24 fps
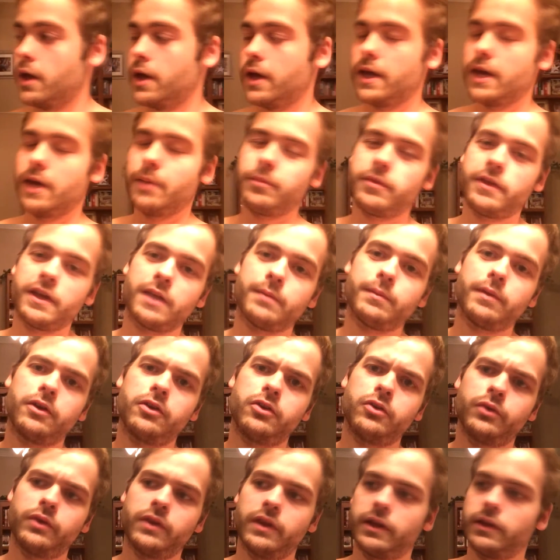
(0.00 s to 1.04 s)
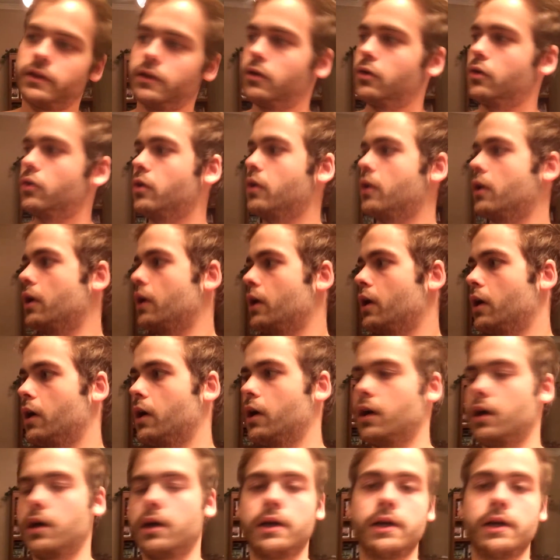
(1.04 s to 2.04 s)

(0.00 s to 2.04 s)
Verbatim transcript: And I'm thinking about doing like little uh,